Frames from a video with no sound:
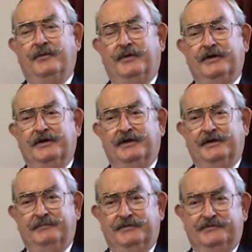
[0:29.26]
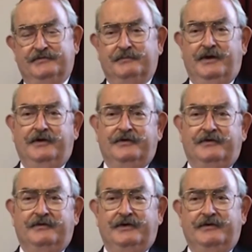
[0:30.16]
one day, Mrs. Meyner
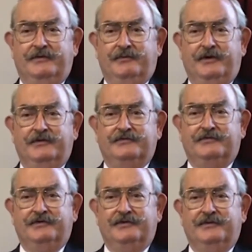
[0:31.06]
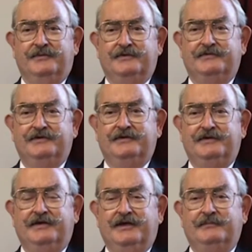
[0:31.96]
created quite a stir when she
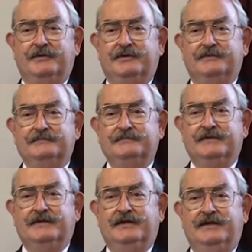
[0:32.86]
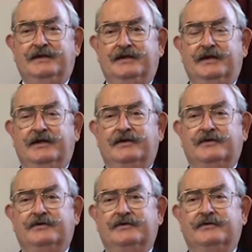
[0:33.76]
came in
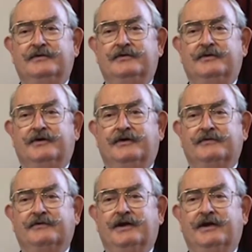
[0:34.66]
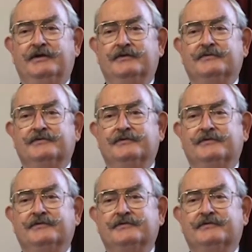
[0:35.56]
and took off her high heeled
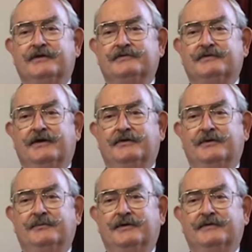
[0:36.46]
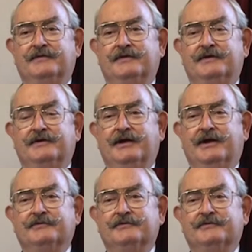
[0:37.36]
shoes and stretched out on one of the
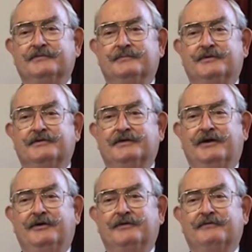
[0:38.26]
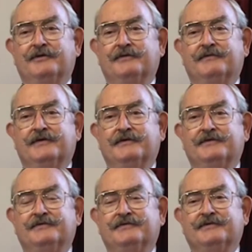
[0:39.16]
couches and put a towel over her
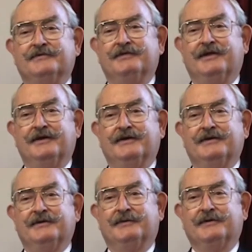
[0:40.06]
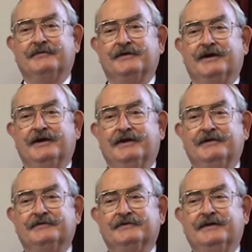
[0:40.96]
face, just like uh, one of the
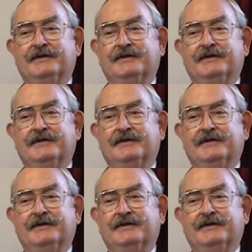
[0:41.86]
guys.